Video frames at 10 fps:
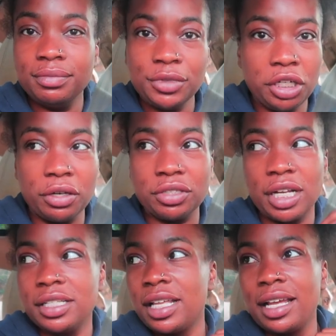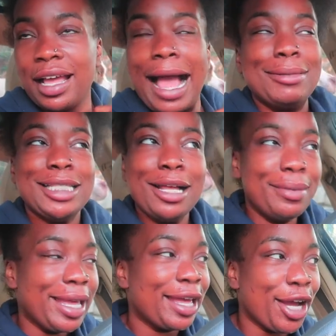You know what I'm trying to say. I'm still
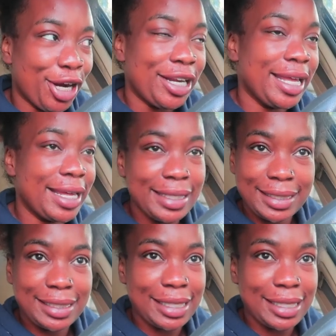being courteous.